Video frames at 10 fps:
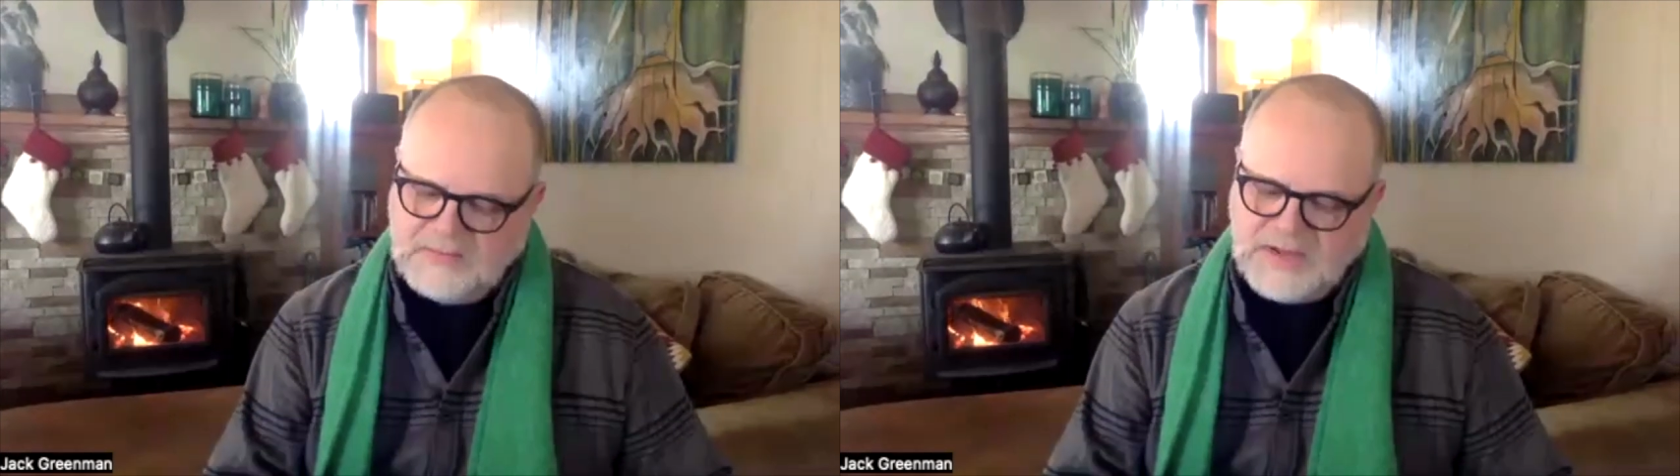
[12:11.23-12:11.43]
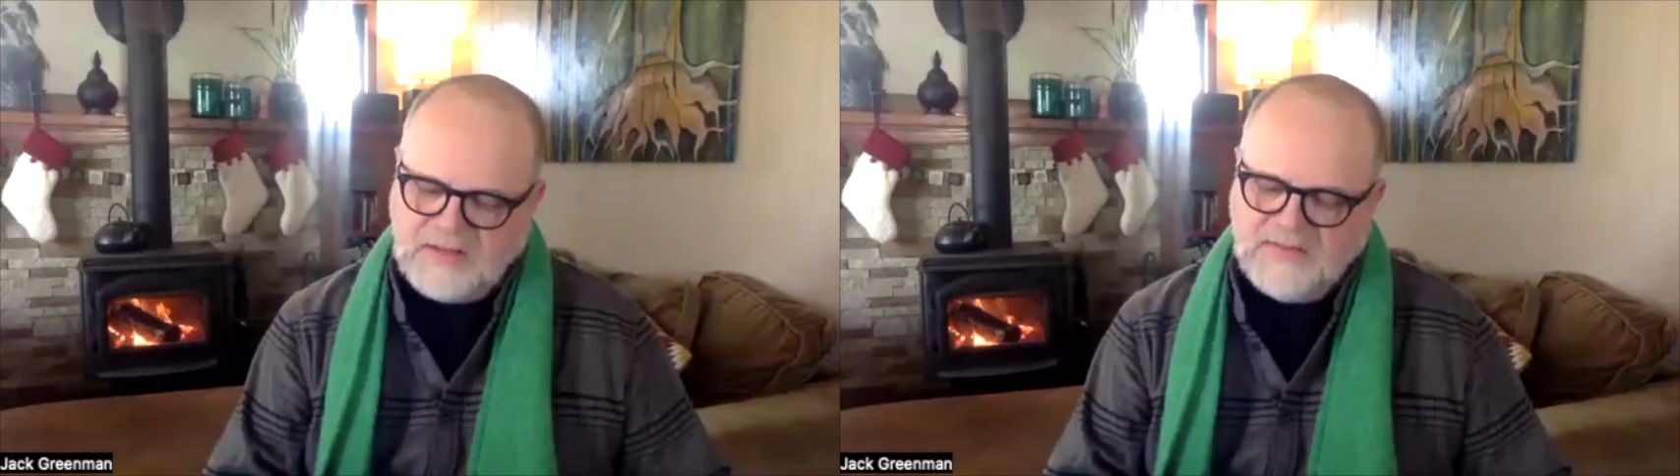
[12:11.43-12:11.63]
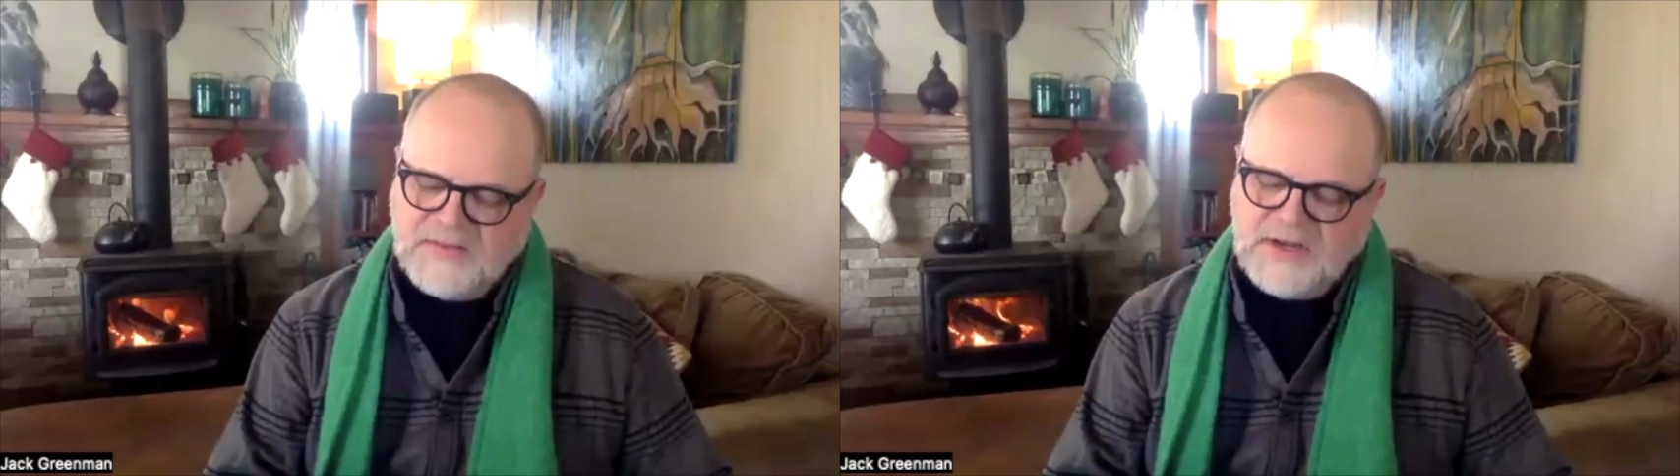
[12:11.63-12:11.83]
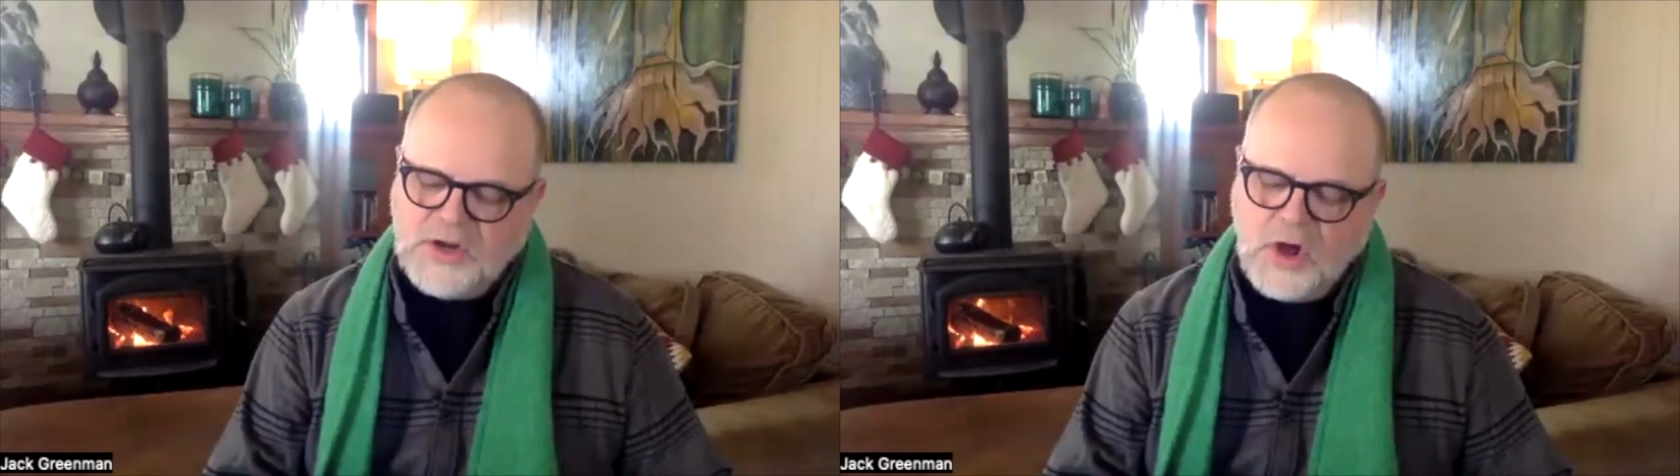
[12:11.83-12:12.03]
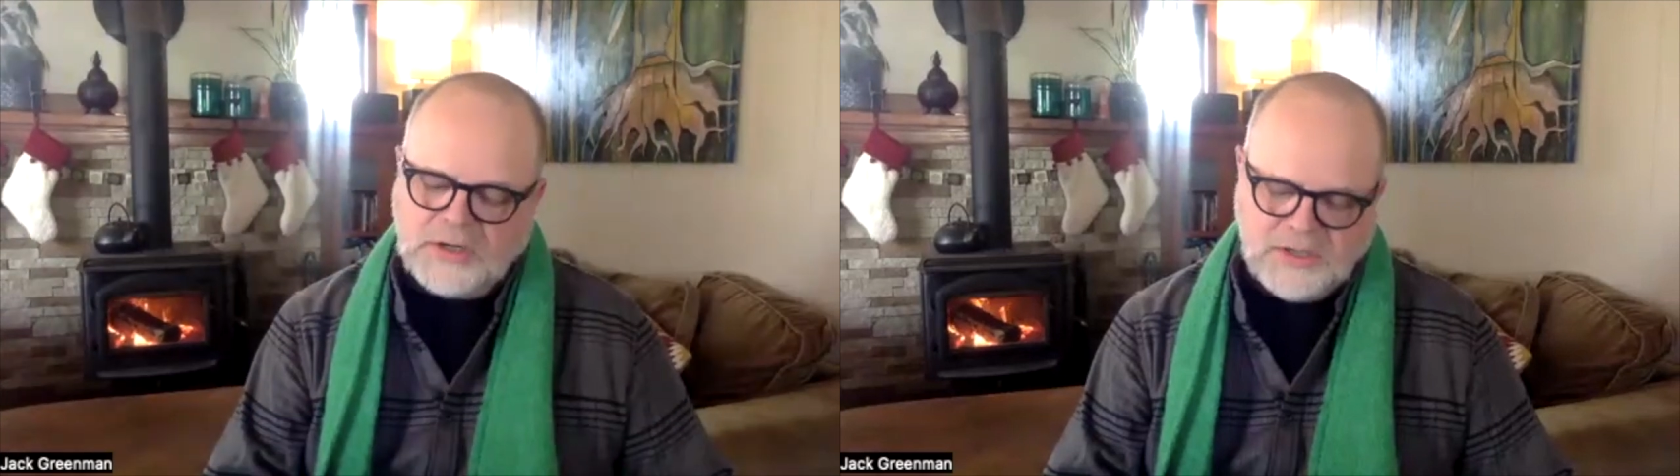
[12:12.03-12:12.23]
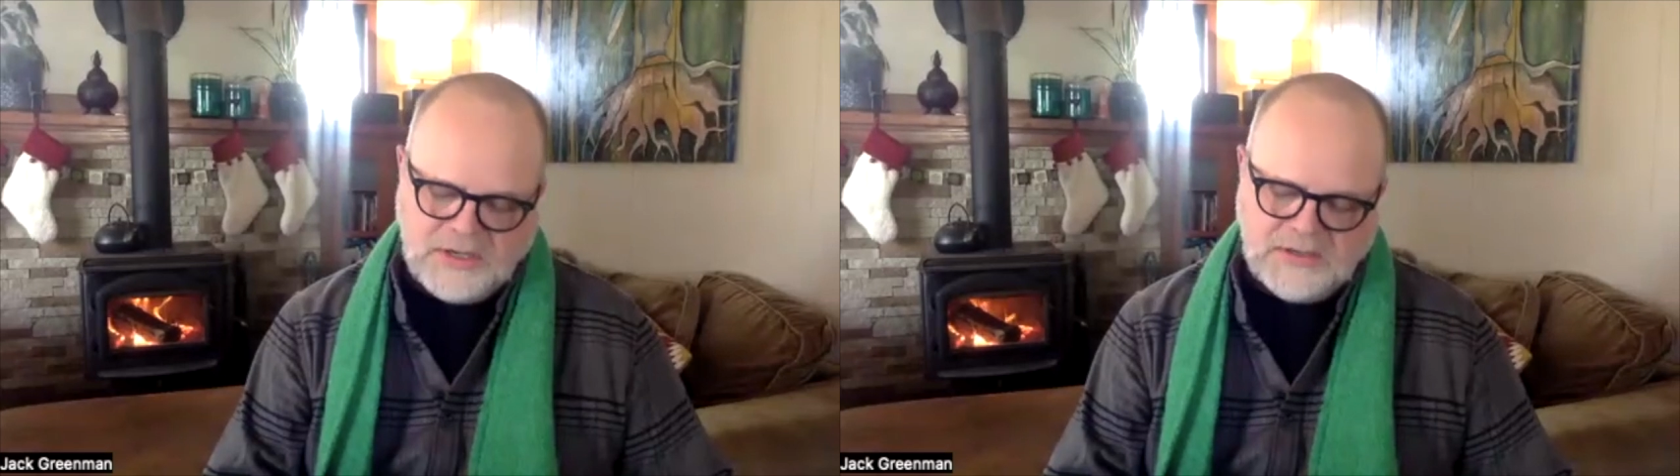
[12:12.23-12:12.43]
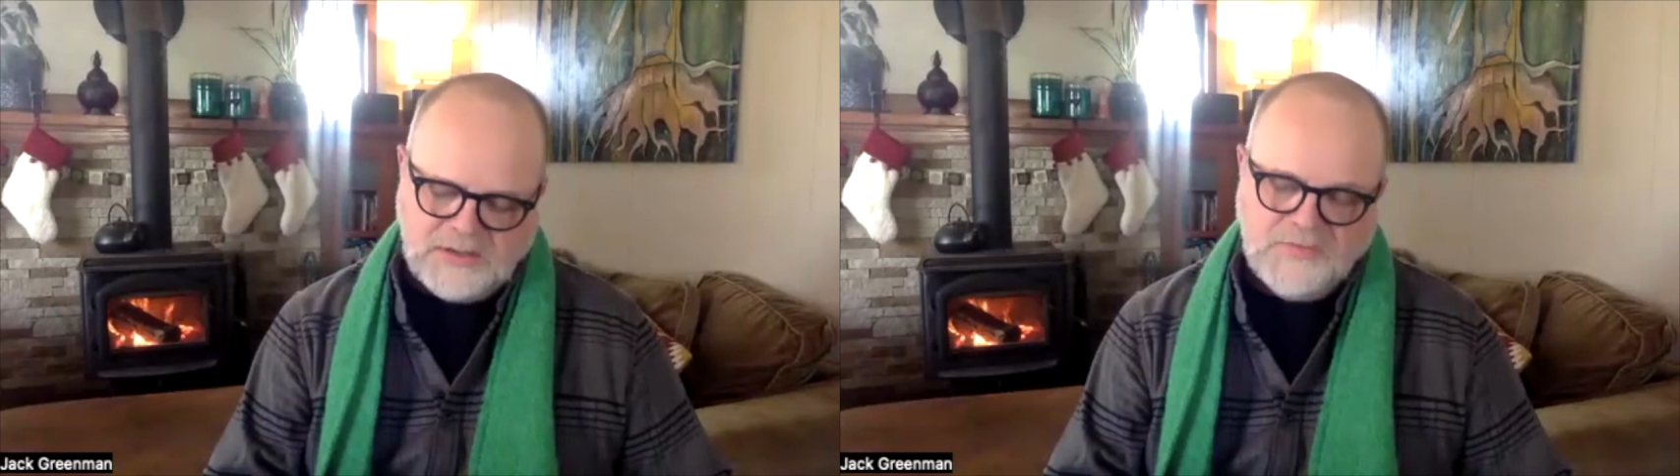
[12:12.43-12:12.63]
about the knocker